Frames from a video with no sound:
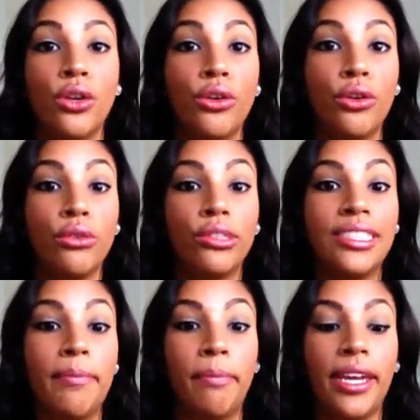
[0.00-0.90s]
nudes
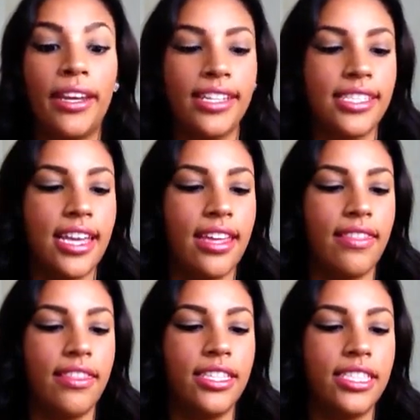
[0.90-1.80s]
and pinks,
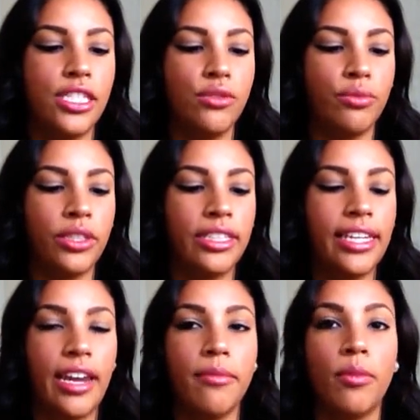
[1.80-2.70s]
and this is really
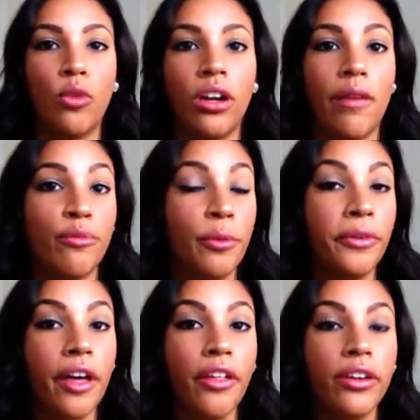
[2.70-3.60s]
getting me more comfortable
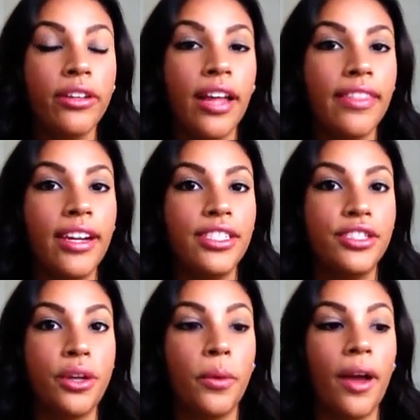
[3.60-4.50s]
with color. Not that I
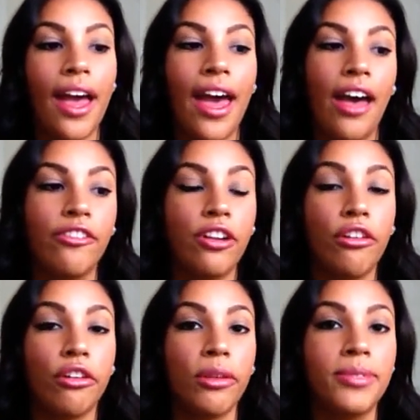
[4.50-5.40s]
don't have
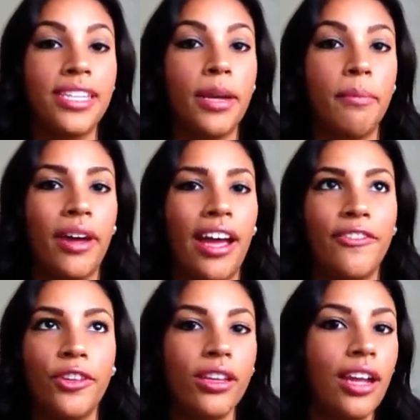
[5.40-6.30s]
color lipstick, but I
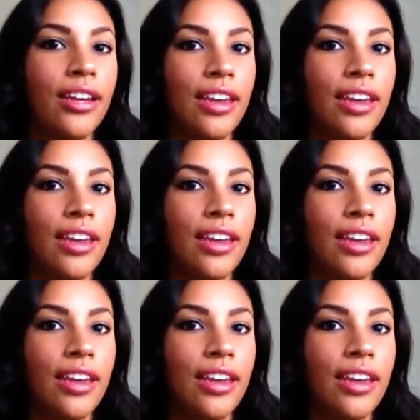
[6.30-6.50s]
feel like I